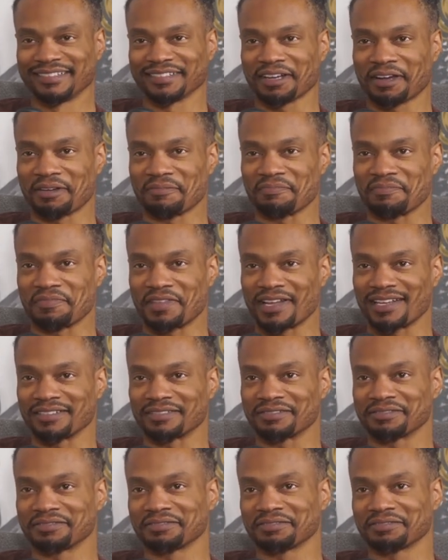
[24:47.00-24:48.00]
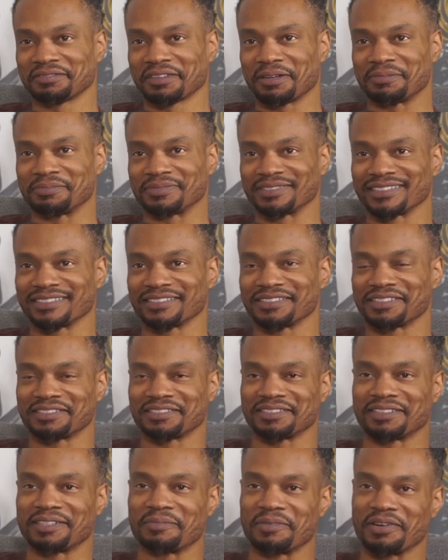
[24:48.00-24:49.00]
I'm not, I'm single
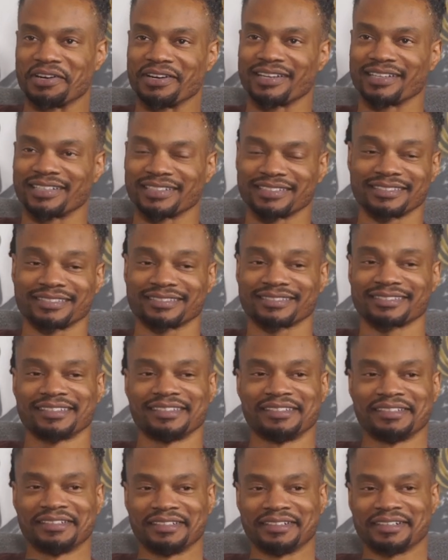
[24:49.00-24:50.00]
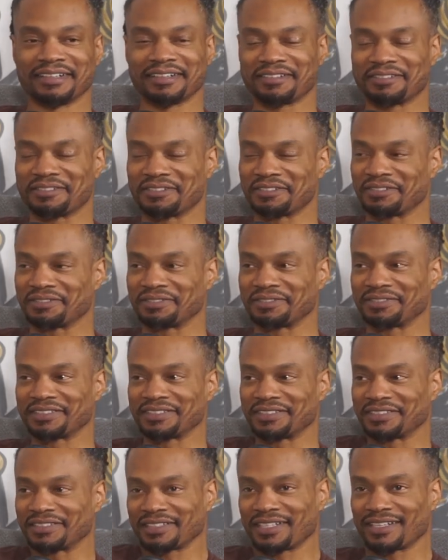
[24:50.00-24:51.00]
until I'm married. I just, I don't know. It
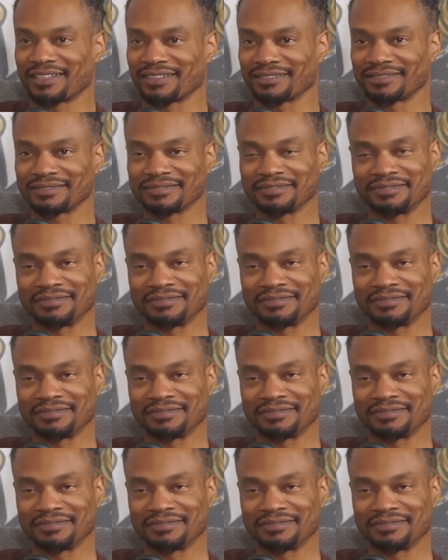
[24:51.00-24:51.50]
just kind of,